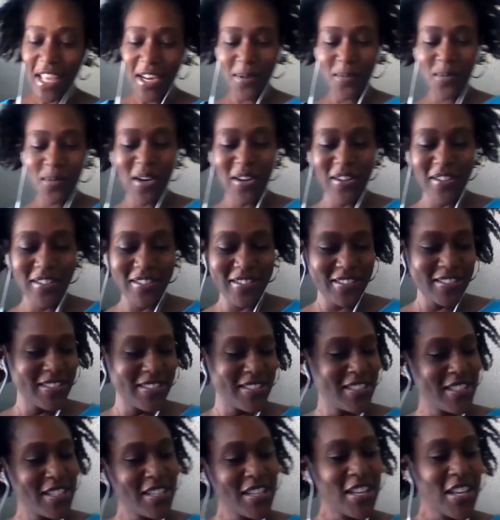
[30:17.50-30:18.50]
That'll work.
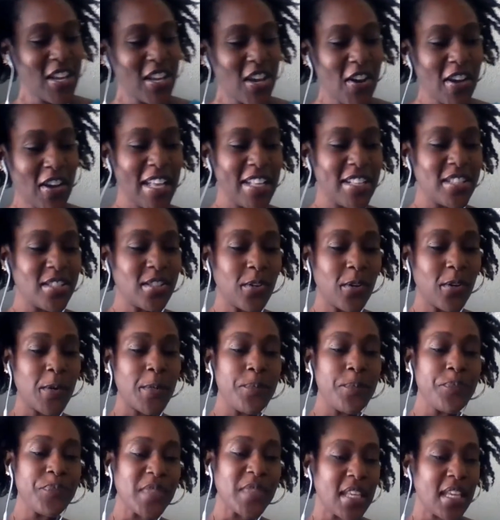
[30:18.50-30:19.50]
Okay.
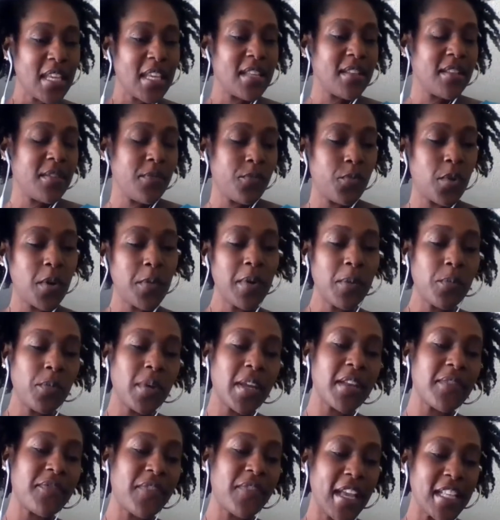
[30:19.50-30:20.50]
So
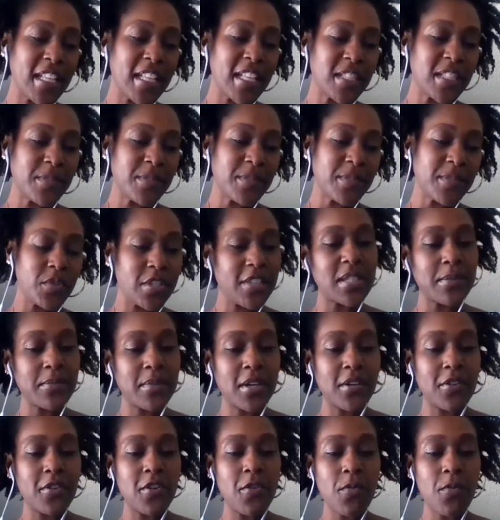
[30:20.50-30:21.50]
what advice would you give
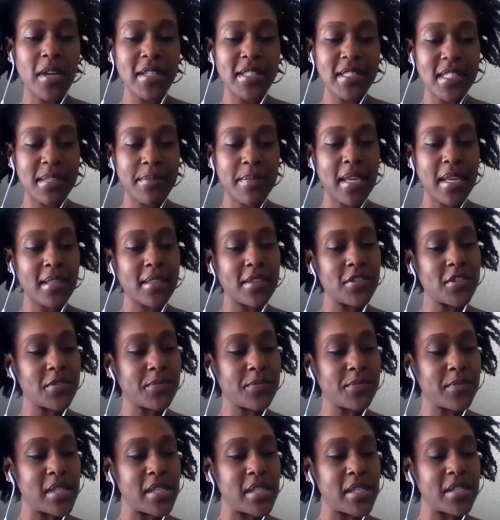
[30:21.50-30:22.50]
someone who wants to make the
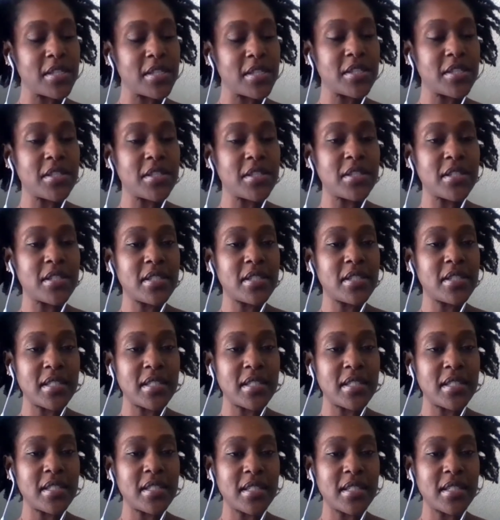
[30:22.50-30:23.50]
switch to this
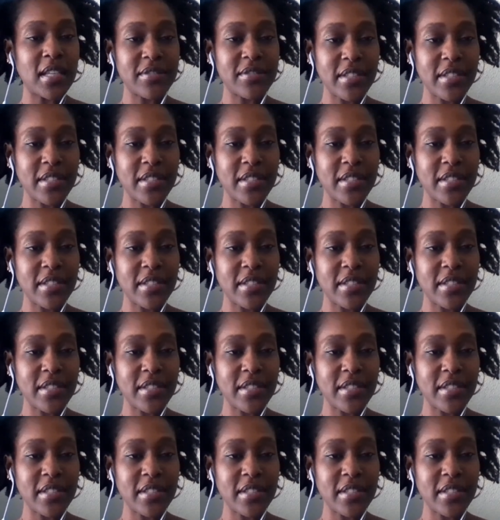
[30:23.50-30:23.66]
lifestyle?